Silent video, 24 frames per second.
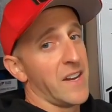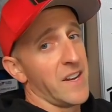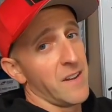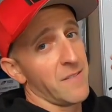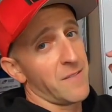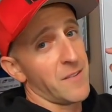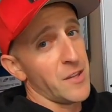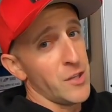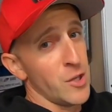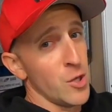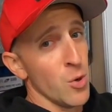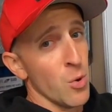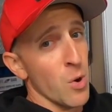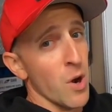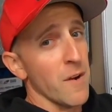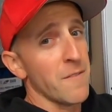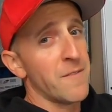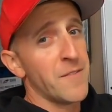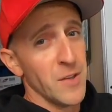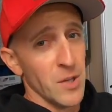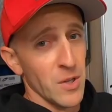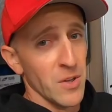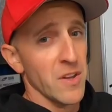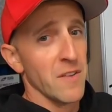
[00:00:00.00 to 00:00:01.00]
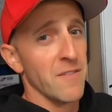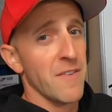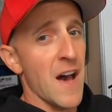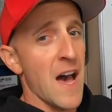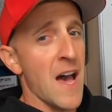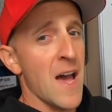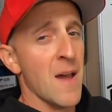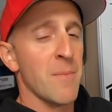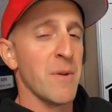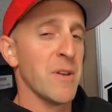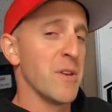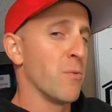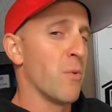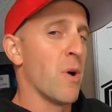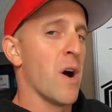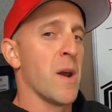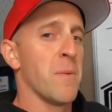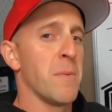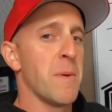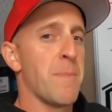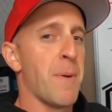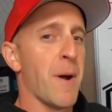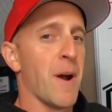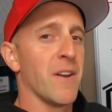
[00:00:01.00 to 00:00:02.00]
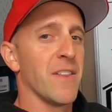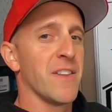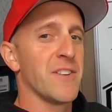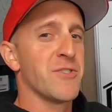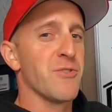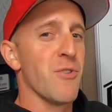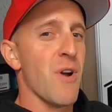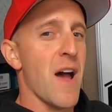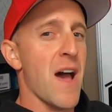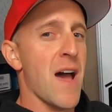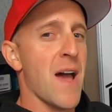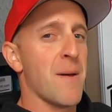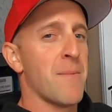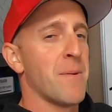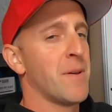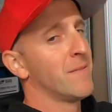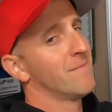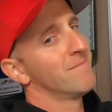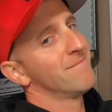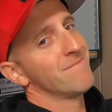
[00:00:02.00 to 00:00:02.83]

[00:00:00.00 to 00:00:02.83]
if you are feeling the vibe and you want to be part of the tribe,